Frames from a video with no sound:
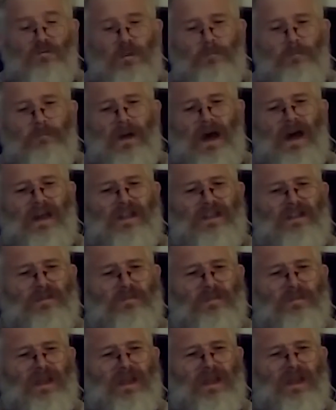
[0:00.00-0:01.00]
remind
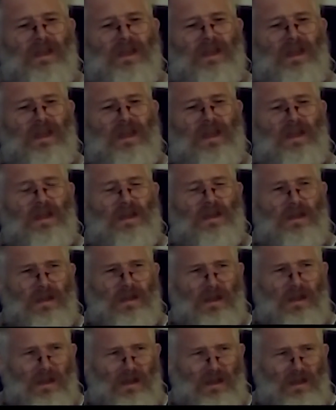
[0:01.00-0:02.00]
me,
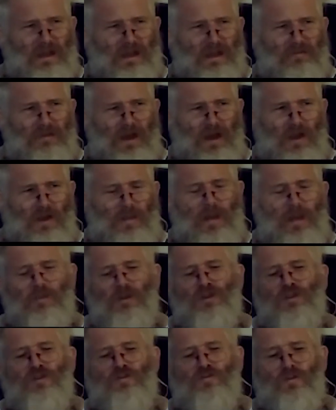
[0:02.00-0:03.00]
if I
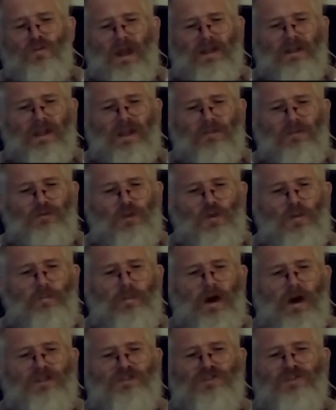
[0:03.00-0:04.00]
remember correctly, if you
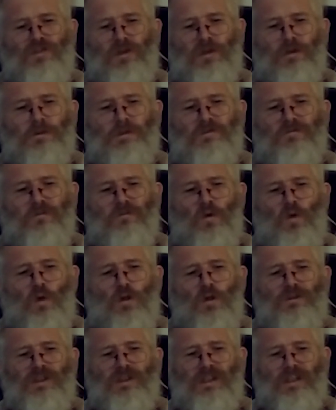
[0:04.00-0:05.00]
bunch those
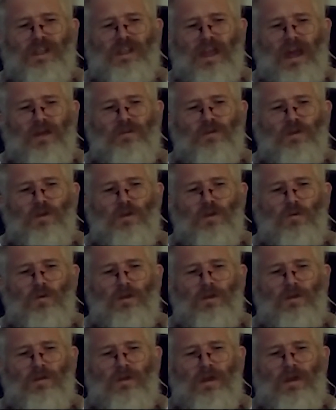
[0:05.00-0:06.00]
4 together,
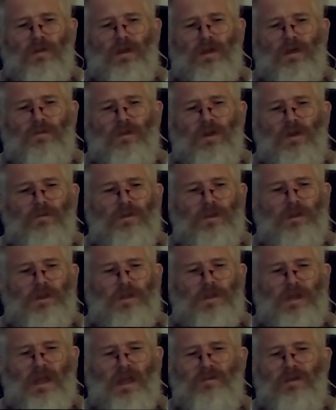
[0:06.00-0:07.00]
what are they? They're the
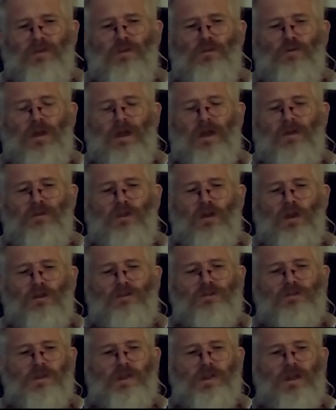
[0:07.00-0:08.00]
7th or 8th
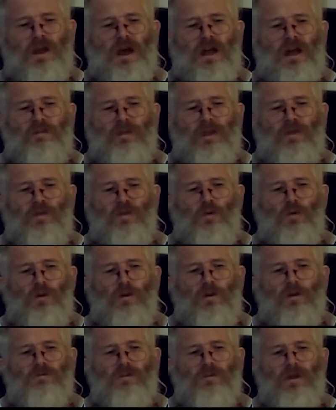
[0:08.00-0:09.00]
largest economy in the
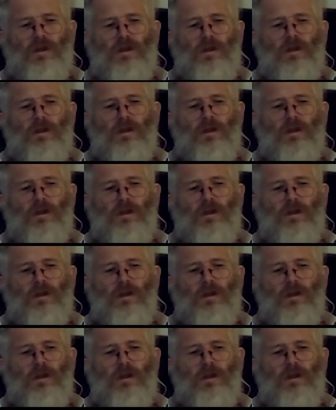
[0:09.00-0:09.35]
world, right?